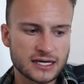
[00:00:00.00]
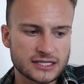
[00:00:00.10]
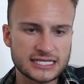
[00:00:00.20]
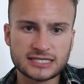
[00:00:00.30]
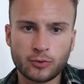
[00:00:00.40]

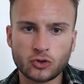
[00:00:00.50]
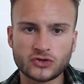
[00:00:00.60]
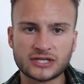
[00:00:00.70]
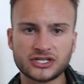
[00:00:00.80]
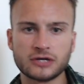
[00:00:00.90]
sees the portrait
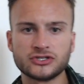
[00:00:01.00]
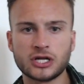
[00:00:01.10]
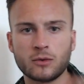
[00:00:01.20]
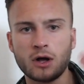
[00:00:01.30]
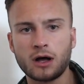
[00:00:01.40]
and she knows, you
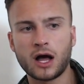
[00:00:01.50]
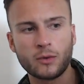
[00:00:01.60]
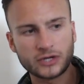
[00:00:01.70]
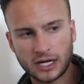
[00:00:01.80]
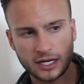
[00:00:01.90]
know what? I
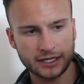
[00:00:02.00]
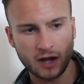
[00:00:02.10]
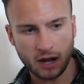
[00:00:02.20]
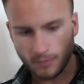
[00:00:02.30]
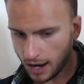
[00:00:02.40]

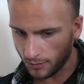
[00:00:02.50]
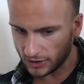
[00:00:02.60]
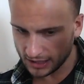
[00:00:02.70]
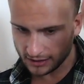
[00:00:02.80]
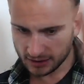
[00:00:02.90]

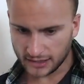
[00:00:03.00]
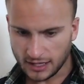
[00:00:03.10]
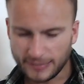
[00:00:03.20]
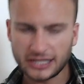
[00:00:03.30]
wanna be like